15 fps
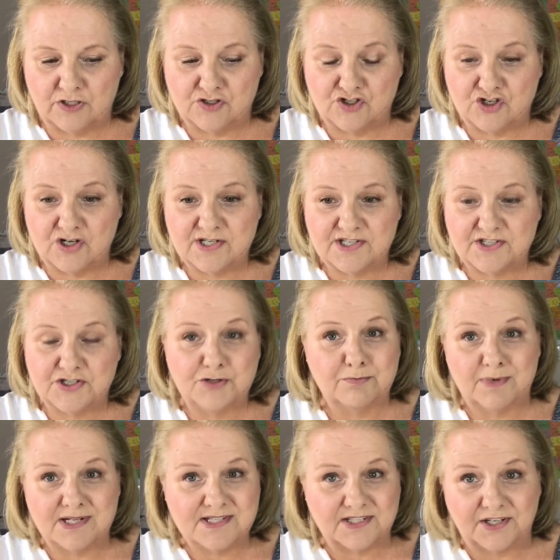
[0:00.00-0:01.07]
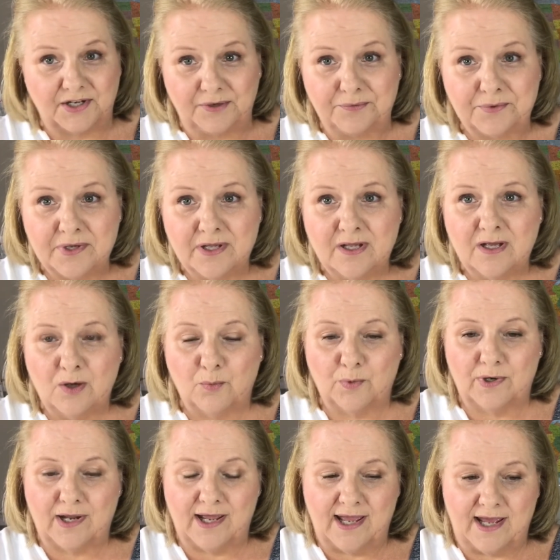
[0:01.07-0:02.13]
just 2 months ago
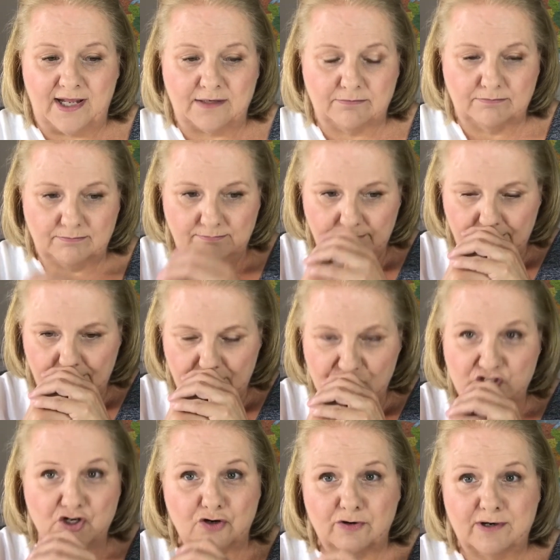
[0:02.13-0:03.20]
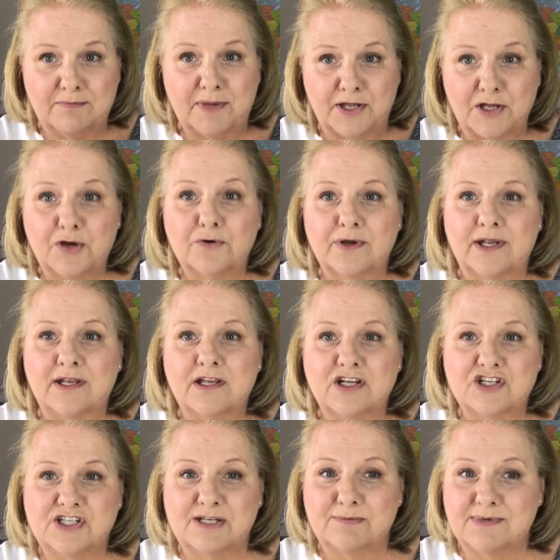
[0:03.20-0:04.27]
when I had sugar in my urine.
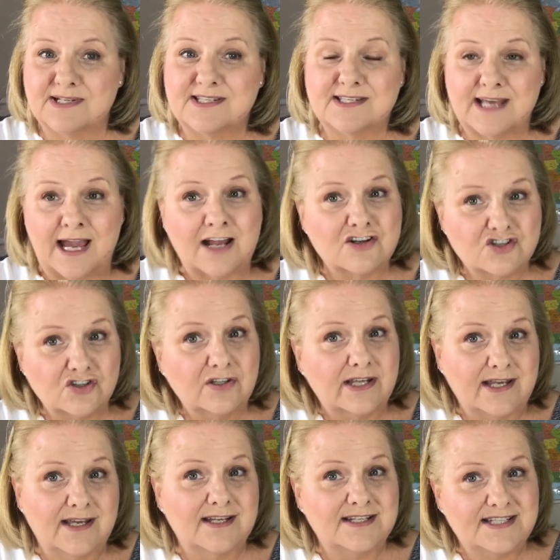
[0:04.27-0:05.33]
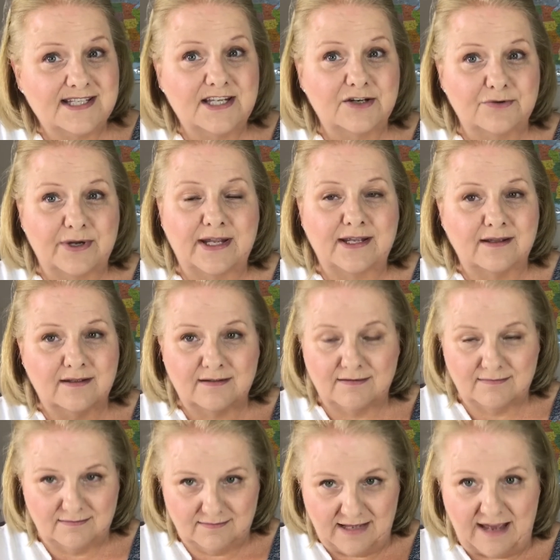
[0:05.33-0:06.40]
She was actually considering
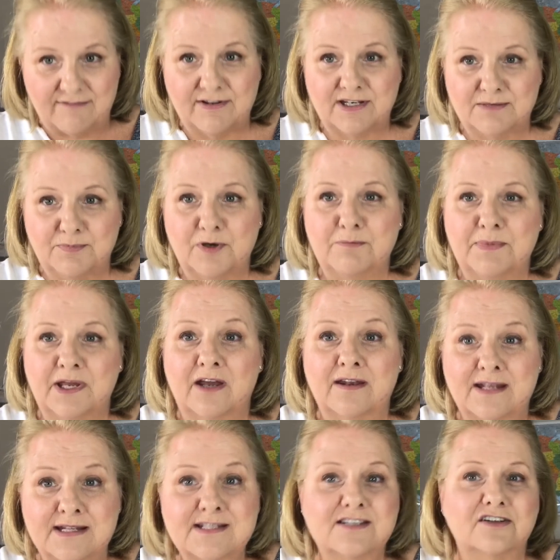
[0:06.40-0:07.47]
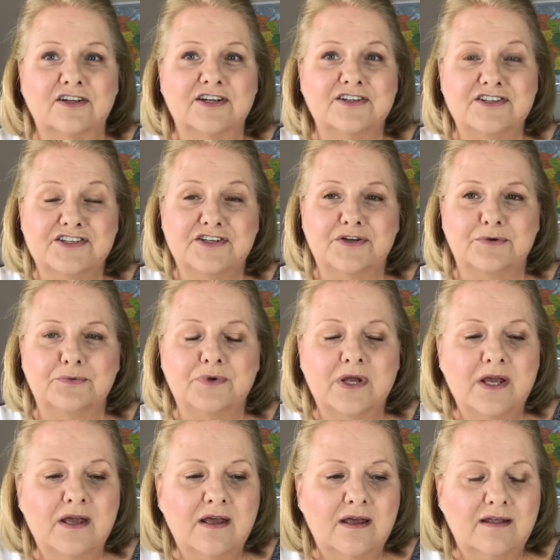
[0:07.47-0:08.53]
having to put me on insulin soon.
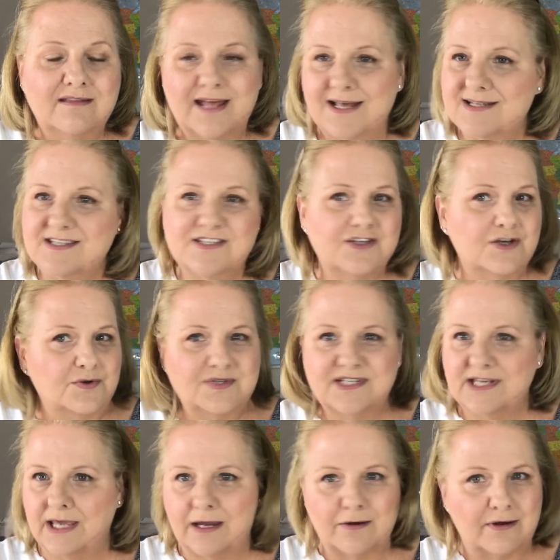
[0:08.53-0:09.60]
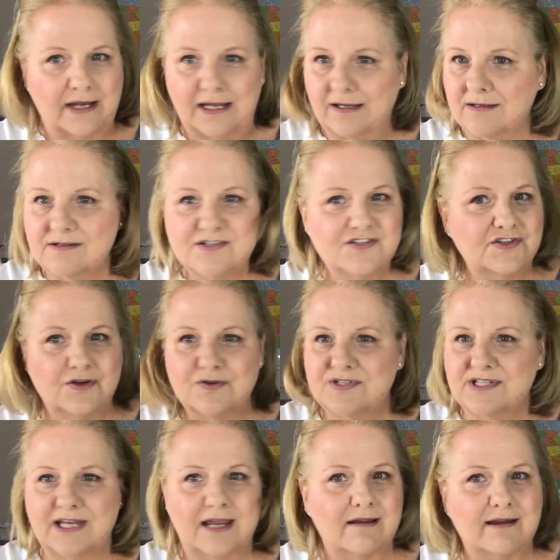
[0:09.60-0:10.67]
That's so scary, so
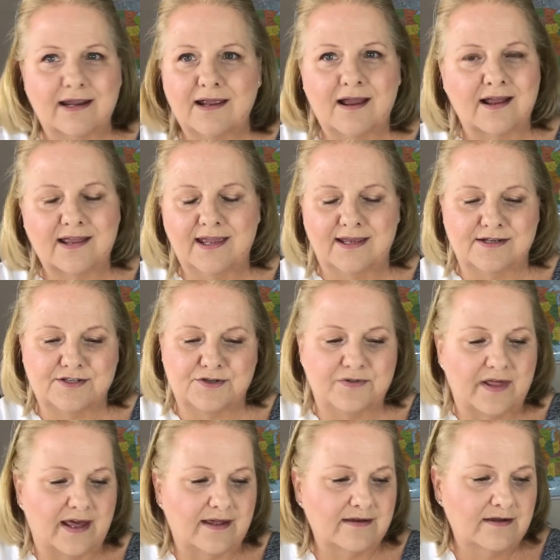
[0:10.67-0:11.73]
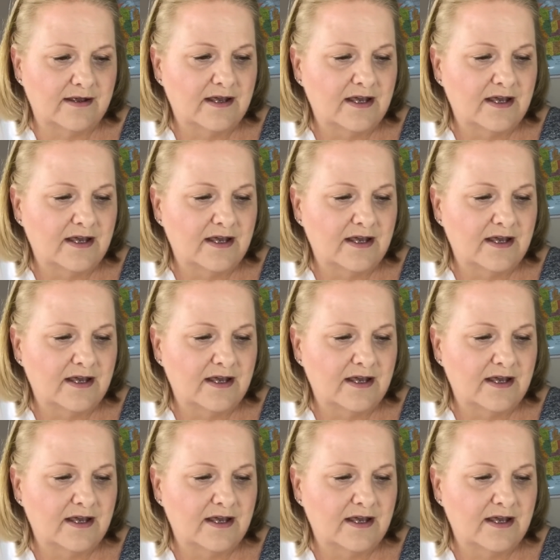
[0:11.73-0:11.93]
scary. I can't do that.